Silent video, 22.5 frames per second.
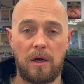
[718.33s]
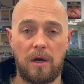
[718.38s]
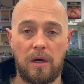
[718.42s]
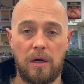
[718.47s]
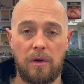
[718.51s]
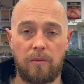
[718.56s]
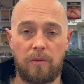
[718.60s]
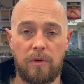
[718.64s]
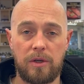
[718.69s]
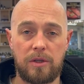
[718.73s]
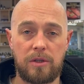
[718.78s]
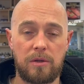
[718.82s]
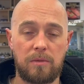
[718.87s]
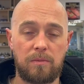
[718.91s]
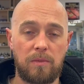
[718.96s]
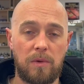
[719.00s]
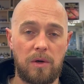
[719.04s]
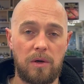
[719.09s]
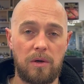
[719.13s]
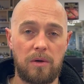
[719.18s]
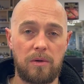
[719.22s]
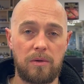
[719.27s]
Richard
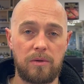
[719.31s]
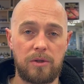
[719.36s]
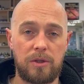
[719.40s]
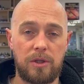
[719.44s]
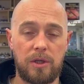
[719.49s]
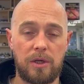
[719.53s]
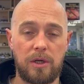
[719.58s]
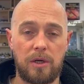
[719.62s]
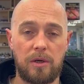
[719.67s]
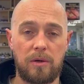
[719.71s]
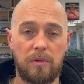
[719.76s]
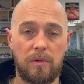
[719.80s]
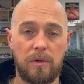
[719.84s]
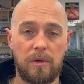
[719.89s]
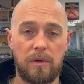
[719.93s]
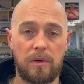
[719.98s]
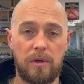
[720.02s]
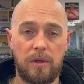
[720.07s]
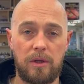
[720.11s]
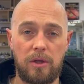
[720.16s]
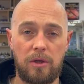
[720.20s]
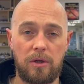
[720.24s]
Miles. You know,
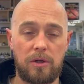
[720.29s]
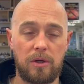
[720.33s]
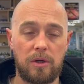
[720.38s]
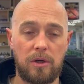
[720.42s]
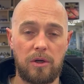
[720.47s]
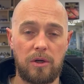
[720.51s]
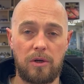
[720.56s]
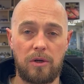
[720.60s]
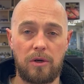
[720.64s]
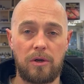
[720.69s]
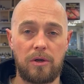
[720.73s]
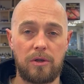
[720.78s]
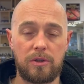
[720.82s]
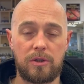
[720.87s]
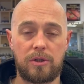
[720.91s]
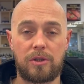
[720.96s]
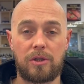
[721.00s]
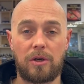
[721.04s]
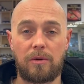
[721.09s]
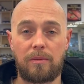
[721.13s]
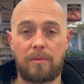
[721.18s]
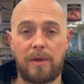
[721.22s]
you're going to learn
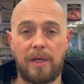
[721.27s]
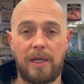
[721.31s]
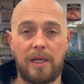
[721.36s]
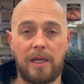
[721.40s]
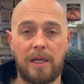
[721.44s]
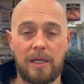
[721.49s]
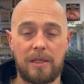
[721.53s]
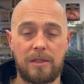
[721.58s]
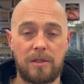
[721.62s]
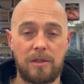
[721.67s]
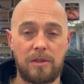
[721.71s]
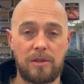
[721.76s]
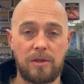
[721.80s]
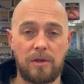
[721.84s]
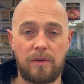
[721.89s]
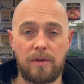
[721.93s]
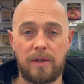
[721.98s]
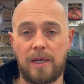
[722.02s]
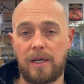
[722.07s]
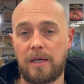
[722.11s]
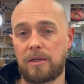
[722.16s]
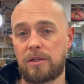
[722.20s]
so many lessons
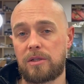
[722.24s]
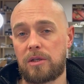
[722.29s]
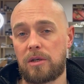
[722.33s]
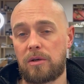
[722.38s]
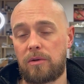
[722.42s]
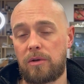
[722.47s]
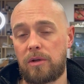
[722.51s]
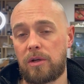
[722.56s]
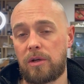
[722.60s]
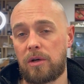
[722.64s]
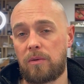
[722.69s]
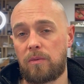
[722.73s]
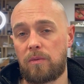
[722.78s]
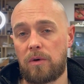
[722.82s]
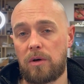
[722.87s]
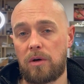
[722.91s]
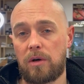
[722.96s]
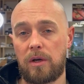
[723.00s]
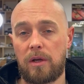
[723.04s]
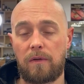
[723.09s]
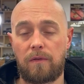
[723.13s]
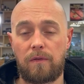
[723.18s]
on that. So you know
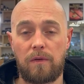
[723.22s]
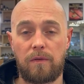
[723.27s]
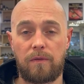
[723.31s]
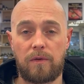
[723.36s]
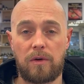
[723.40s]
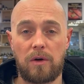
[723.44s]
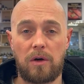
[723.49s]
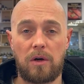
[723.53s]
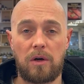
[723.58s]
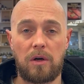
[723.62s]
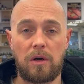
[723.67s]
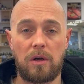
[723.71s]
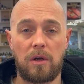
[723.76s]
what, if you've got